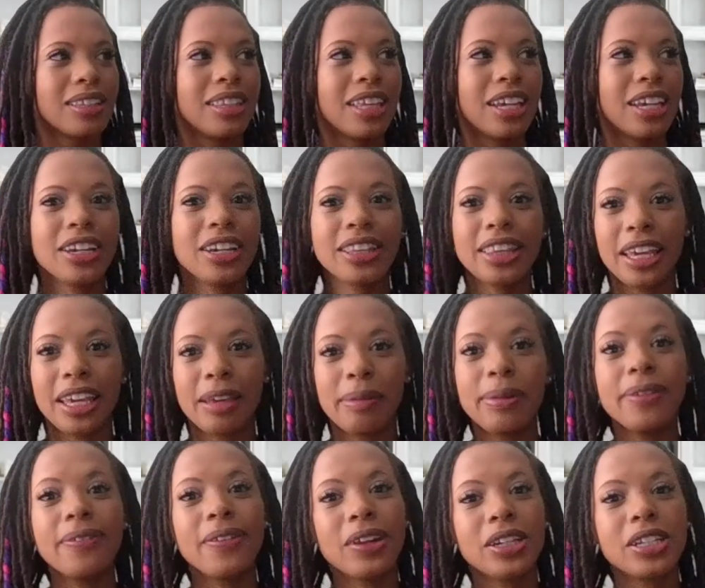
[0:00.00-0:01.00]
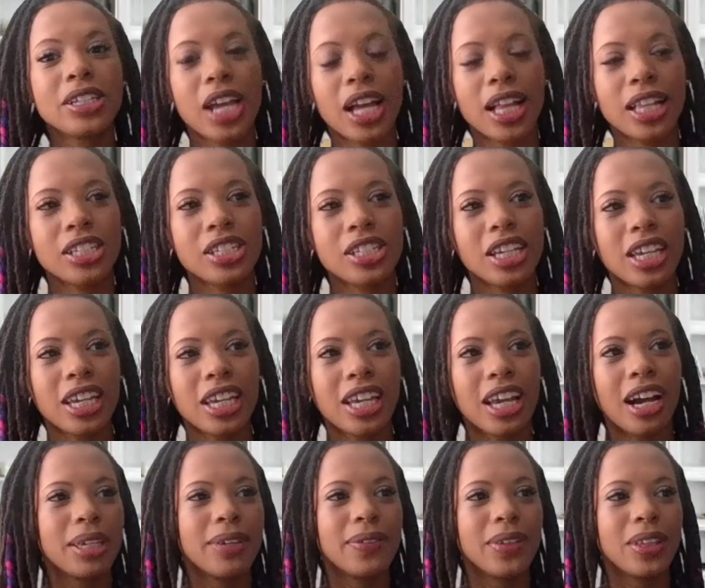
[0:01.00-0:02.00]
they can be very challenging,
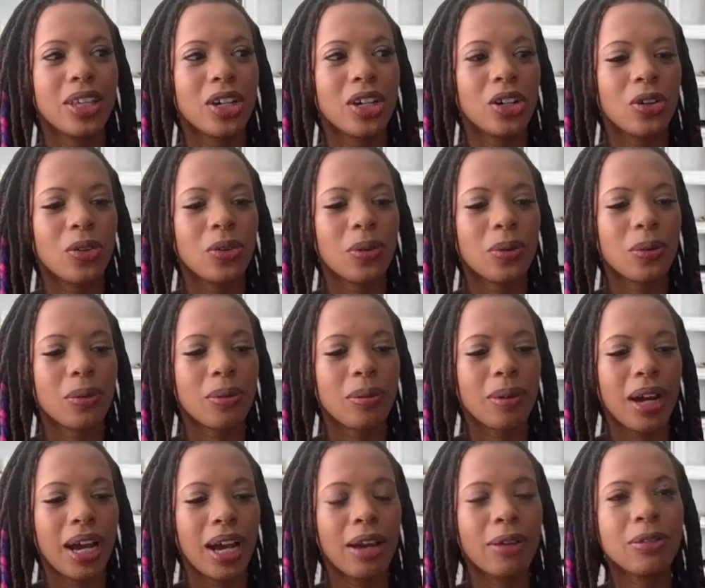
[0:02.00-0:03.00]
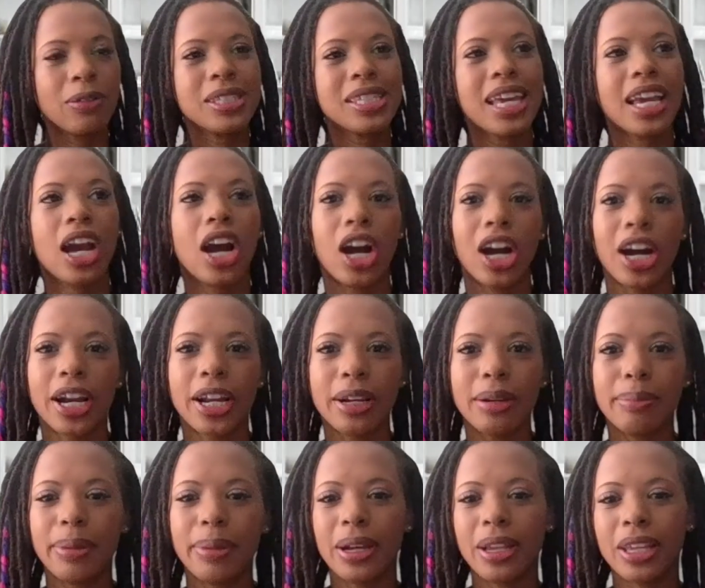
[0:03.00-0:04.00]
even though I wouldn't say
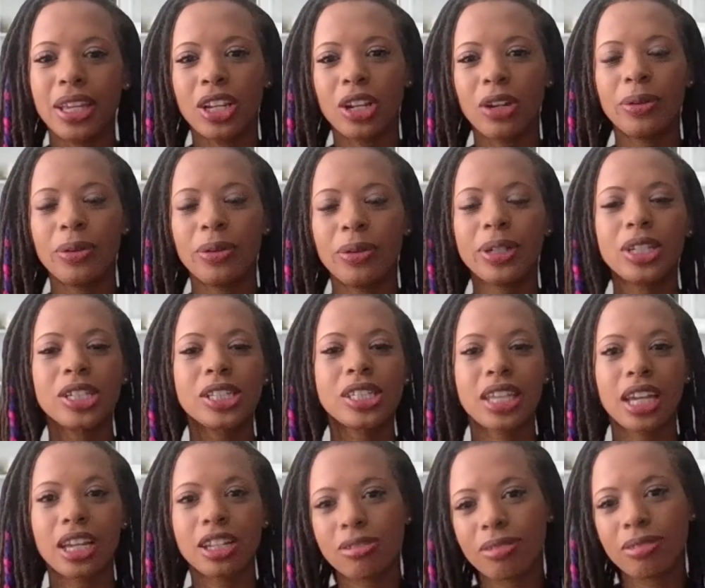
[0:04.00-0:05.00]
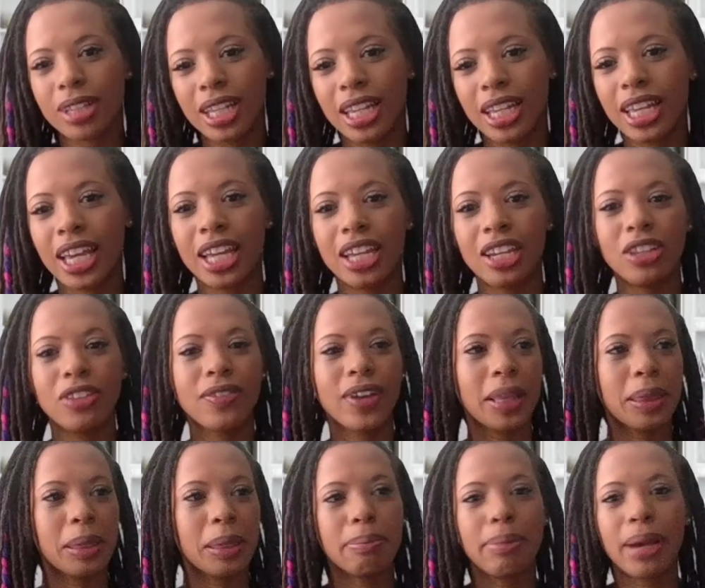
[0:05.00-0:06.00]
hard, but when you're scheduling and you've got
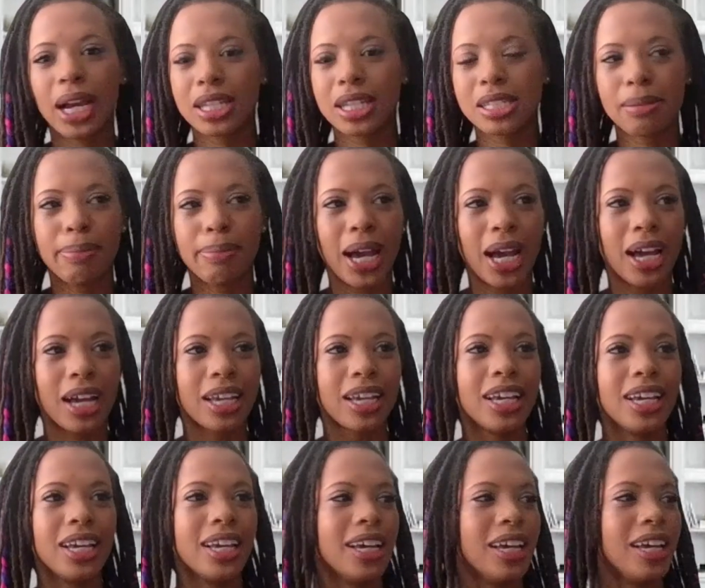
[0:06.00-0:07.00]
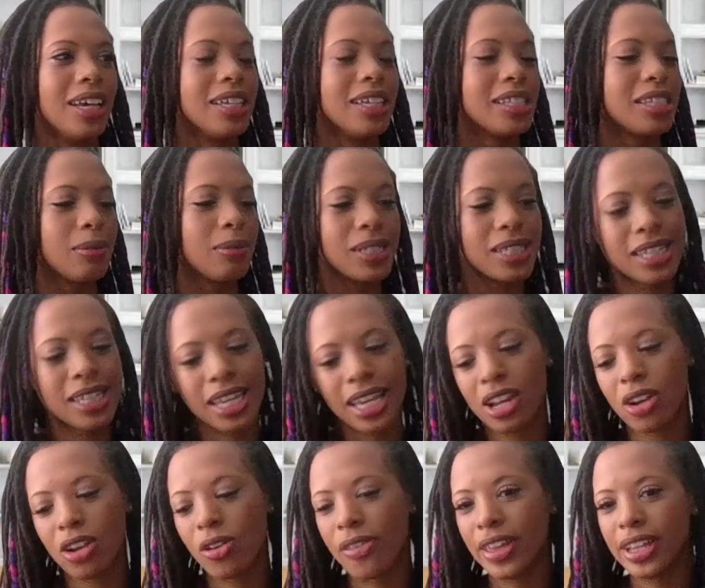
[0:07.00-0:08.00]
them back to back, someone's
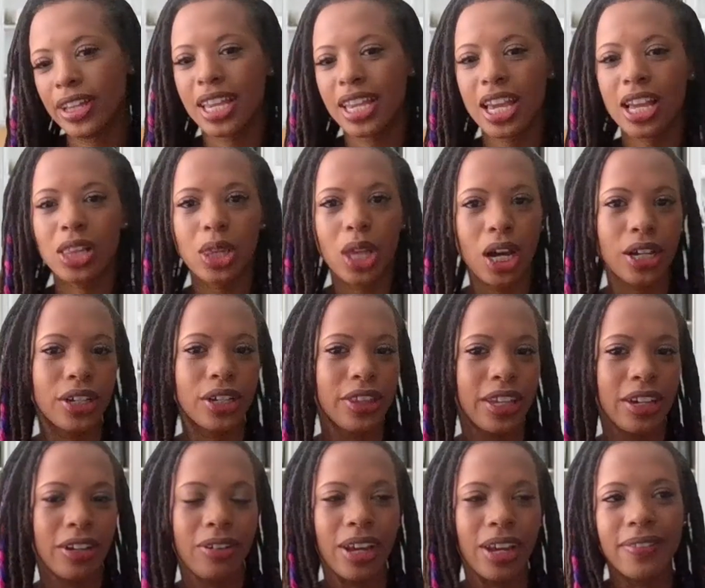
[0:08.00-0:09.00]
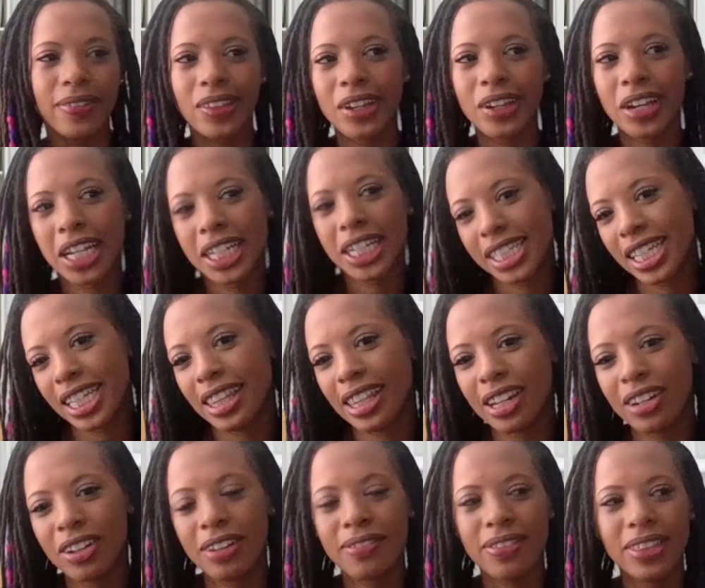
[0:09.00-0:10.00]
late or they take longer, they don't have their ID, they
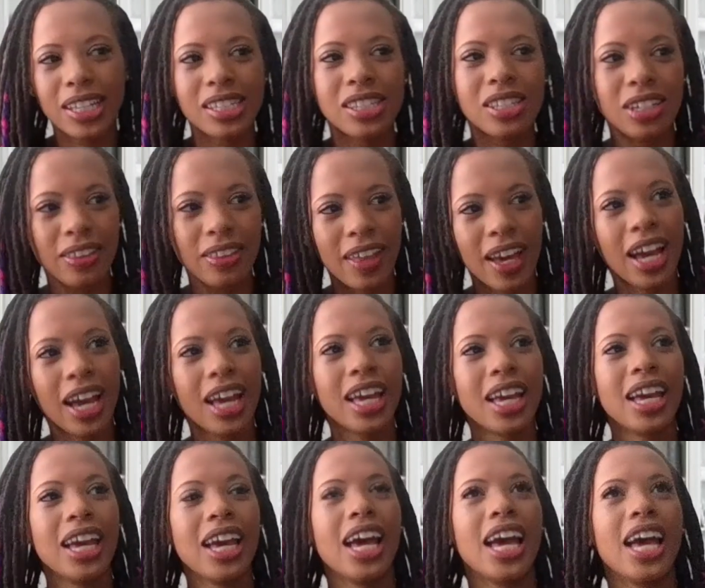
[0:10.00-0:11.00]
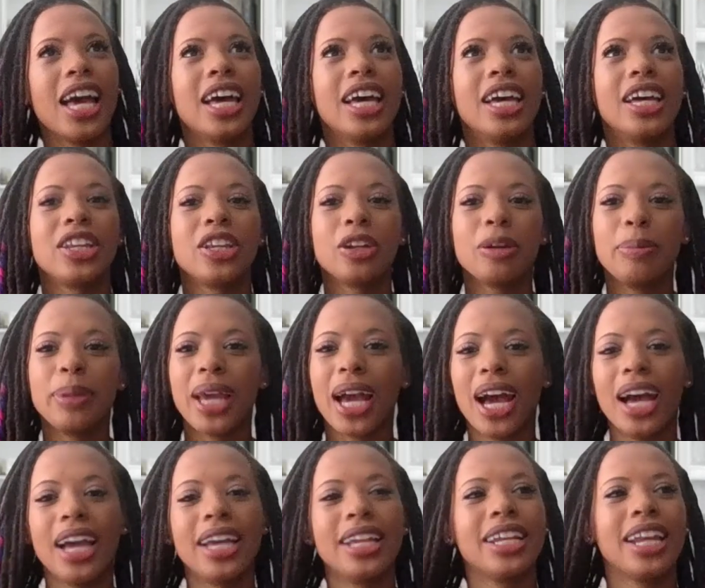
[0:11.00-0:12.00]
don't have this or that, and you're
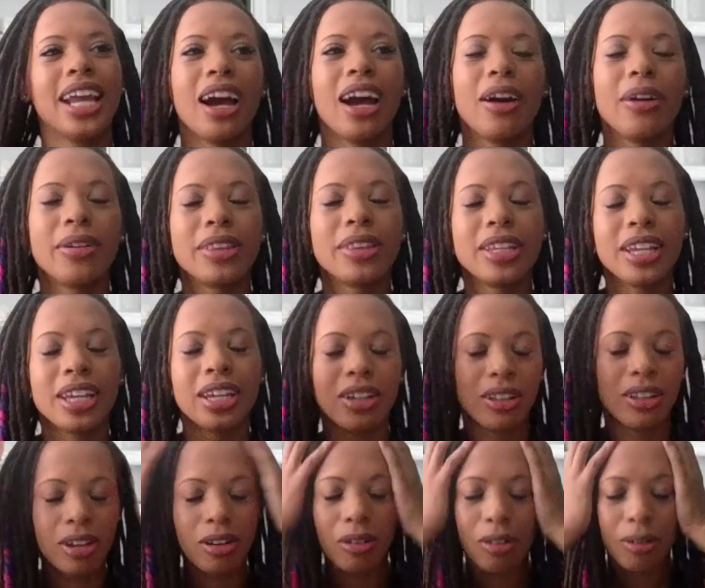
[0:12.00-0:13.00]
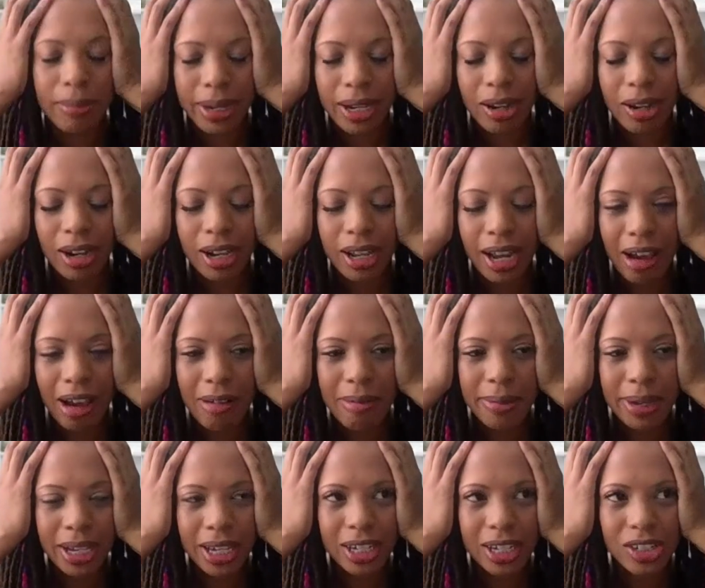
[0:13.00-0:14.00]
behind an hour in the day, you're like, oh my God, how am
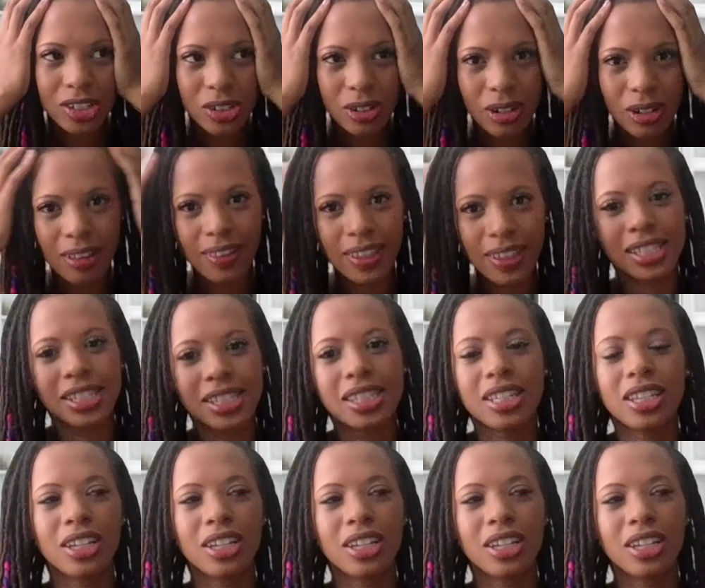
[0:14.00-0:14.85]
I gonna do all this?